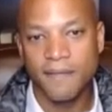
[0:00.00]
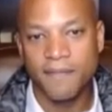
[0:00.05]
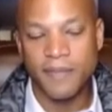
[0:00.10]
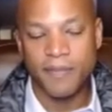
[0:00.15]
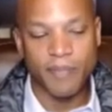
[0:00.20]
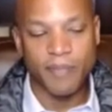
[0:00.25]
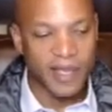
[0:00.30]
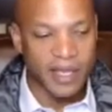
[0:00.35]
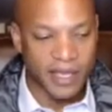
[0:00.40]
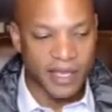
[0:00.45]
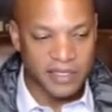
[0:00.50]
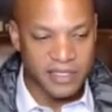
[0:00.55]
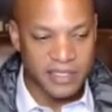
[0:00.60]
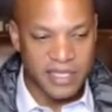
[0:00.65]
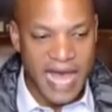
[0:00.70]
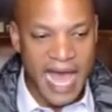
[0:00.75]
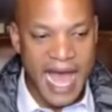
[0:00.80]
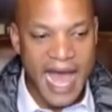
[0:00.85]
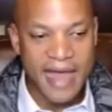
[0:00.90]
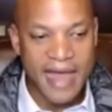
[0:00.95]
Because
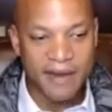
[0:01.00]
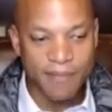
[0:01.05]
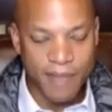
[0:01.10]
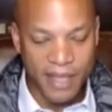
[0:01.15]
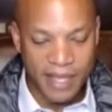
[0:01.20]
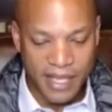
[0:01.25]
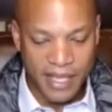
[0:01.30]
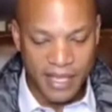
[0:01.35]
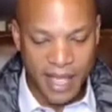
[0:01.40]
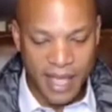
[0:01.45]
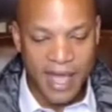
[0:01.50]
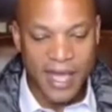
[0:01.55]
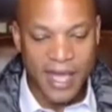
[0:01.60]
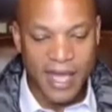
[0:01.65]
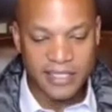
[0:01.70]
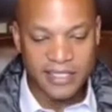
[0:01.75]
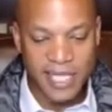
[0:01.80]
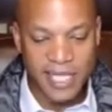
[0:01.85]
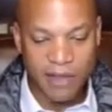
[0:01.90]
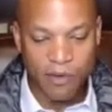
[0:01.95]
that, making eye
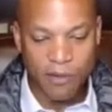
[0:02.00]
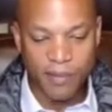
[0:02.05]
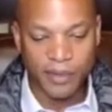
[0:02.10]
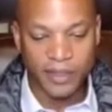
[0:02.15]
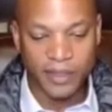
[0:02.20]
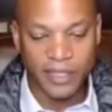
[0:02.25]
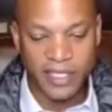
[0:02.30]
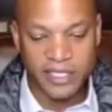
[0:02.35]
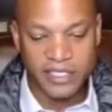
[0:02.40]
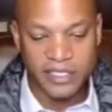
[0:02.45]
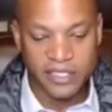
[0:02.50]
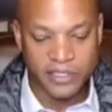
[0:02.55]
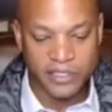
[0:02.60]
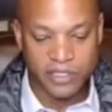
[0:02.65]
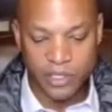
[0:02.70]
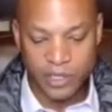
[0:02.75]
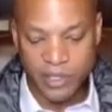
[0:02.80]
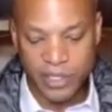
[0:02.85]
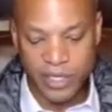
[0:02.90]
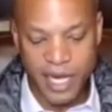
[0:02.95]
contact with police in
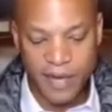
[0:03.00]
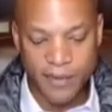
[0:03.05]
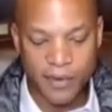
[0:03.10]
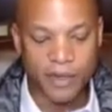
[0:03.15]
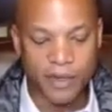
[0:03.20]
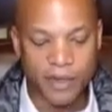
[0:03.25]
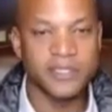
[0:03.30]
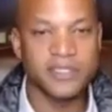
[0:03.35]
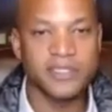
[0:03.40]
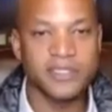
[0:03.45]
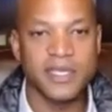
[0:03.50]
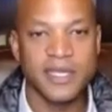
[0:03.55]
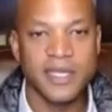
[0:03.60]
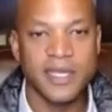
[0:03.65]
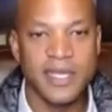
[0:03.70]
certain neighborhoods,